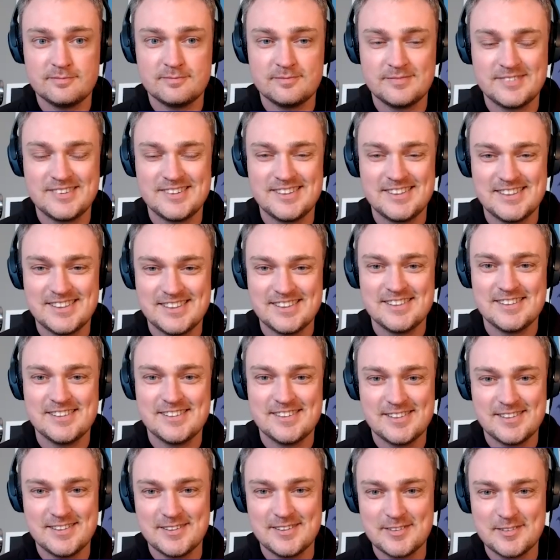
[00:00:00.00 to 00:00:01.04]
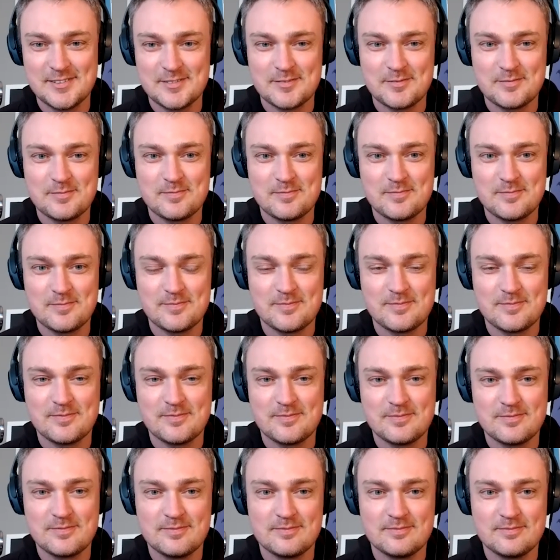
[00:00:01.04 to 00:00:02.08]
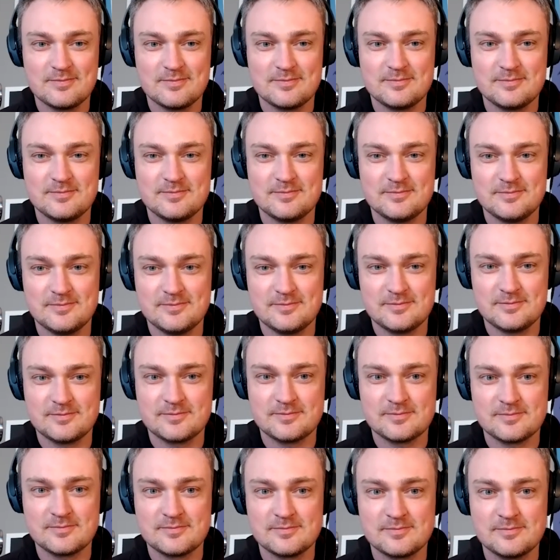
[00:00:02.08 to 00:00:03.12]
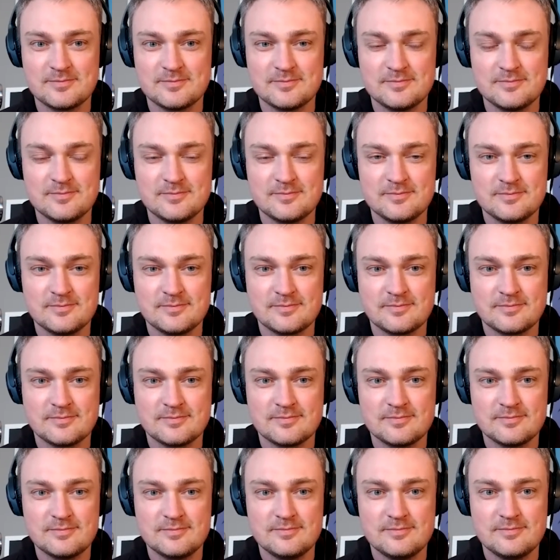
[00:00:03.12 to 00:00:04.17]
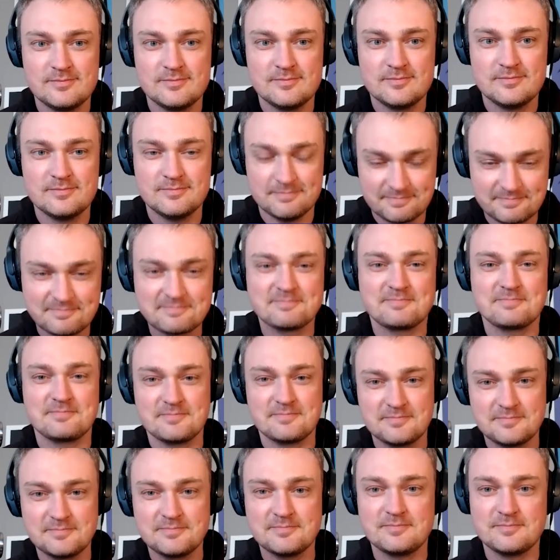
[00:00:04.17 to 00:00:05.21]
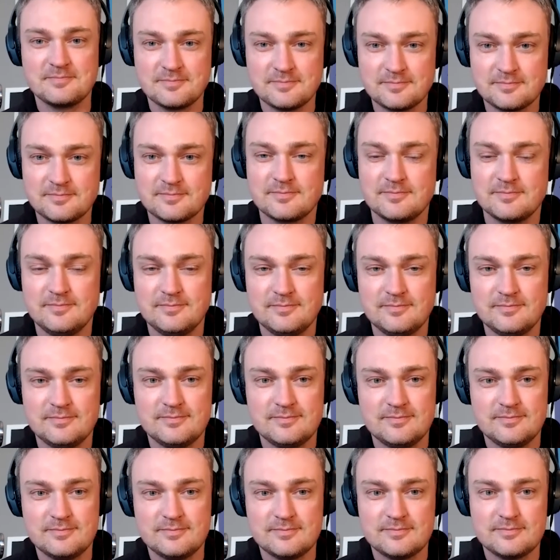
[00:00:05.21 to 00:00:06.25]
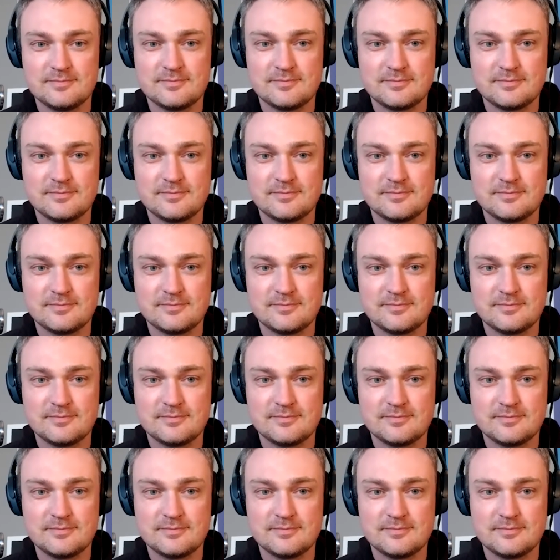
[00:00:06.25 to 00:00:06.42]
[no speech]